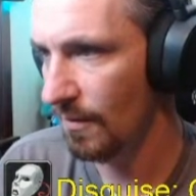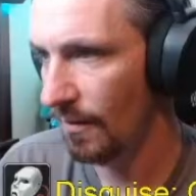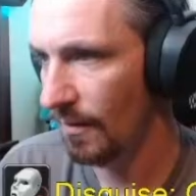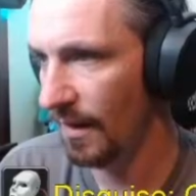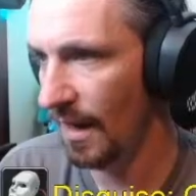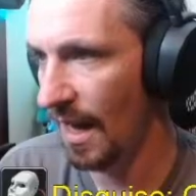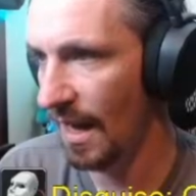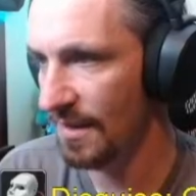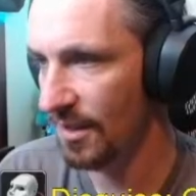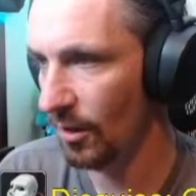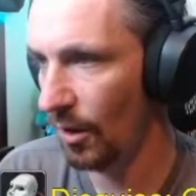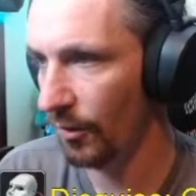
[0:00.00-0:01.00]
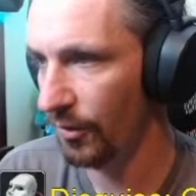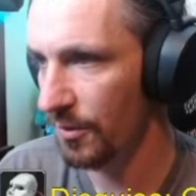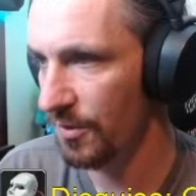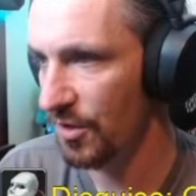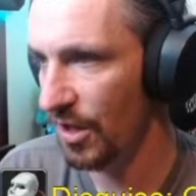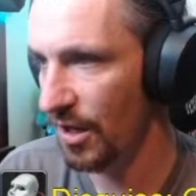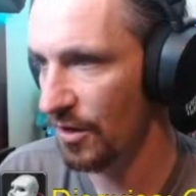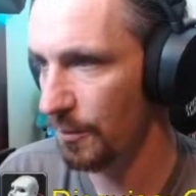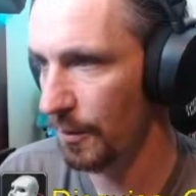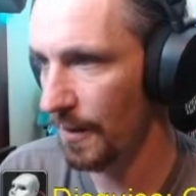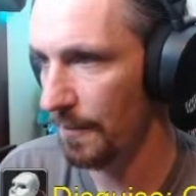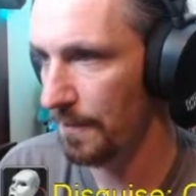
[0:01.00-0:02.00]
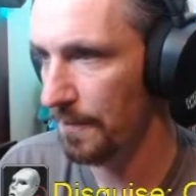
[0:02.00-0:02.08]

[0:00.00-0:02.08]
The eyes could also use change, but...